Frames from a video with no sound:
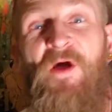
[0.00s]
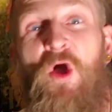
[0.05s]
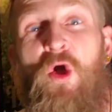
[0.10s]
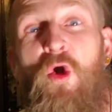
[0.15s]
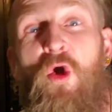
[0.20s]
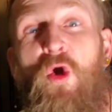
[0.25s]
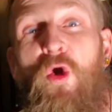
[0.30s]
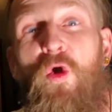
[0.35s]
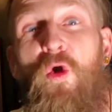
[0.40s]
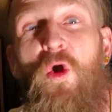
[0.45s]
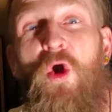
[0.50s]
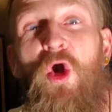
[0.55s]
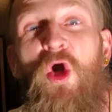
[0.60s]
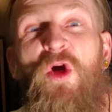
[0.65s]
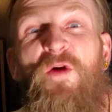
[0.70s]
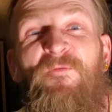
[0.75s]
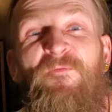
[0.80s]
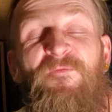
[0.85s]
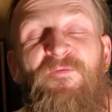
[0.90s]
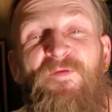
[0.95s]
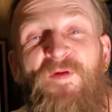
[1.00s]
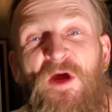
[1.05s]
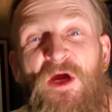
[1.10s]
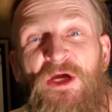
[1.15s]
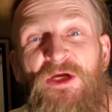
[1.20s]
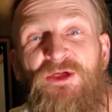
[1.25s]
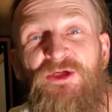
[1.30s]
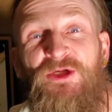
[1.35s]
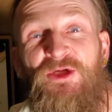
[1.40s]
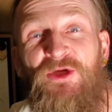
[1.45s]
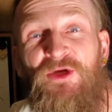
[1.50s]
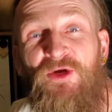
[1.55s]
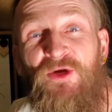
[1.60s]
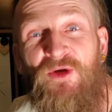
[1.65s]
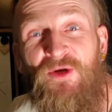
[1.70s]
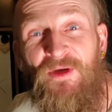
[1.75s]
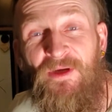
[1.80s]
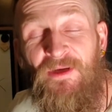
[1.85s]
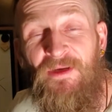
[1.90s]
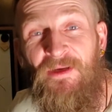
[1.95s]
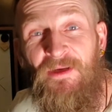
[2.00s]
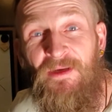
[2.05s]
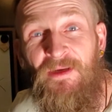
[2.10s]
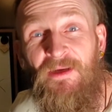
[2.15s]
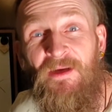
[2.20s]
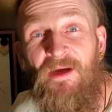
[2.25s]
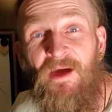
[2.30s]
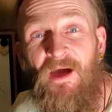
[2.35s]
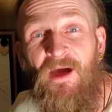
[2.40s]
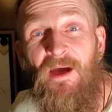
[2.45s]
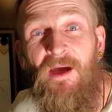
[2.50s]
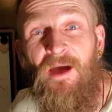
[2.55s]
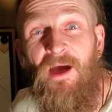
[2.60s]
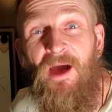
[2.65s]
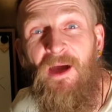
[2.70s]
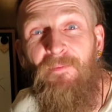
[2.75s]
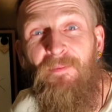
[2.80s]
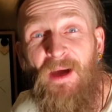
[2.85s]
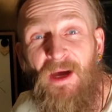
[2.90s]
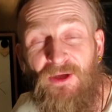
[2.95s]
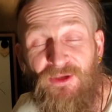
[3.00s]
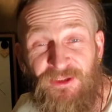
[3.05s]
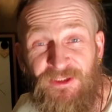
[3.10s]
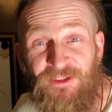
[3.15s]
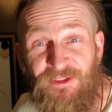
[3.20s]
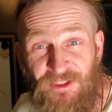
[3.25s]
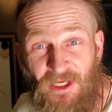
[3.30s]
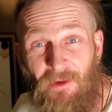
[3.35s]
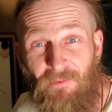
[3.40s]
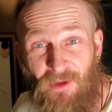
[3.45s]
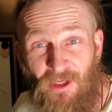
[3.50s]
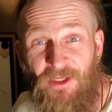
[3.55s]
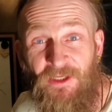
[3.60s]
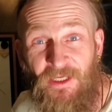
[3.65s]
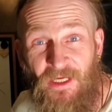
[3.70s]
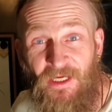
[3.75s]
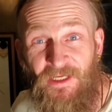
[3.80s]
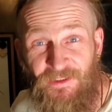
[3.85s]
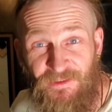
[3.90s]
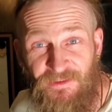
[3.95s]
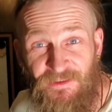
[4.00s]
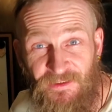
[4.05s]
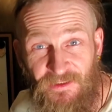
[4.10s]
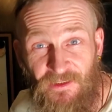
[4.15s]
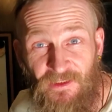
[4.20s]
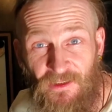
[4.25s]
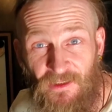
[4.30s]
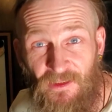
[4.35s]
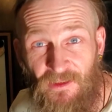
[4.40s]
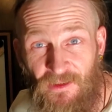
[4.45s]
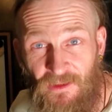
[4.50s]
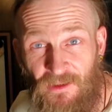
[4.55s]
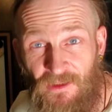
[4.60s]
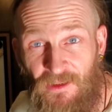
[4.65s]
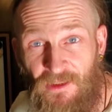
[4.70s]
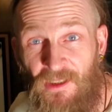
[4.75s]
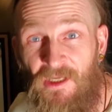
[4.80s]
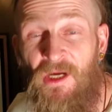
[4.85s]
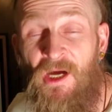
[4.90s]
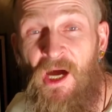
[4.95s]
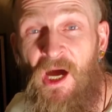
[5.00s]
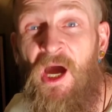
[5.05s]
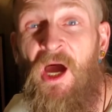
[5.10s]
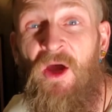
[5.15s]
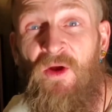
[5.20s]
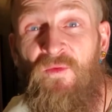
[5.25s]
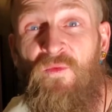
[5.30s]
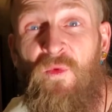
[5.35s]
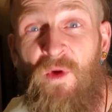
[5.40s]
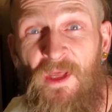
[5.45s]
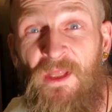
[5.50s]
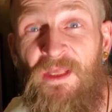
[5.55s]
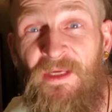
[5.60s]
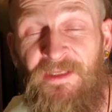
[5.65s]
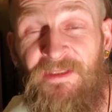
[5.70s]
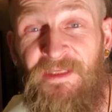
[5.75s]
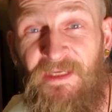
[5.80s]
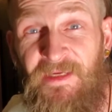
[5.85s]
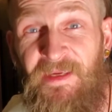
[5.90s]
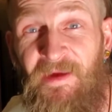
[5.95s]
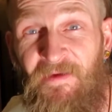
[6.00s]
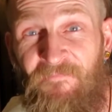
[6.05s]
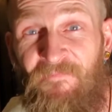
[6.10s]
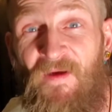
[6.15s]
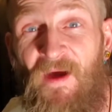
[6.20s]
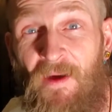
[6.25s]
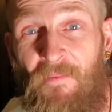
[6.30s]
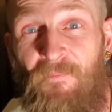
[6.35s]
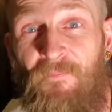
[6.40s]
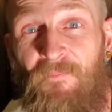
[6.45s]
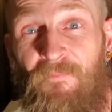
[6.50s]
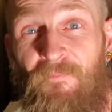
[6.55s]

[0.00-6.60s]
whole virtue about stubbornness. Unwilling to give up.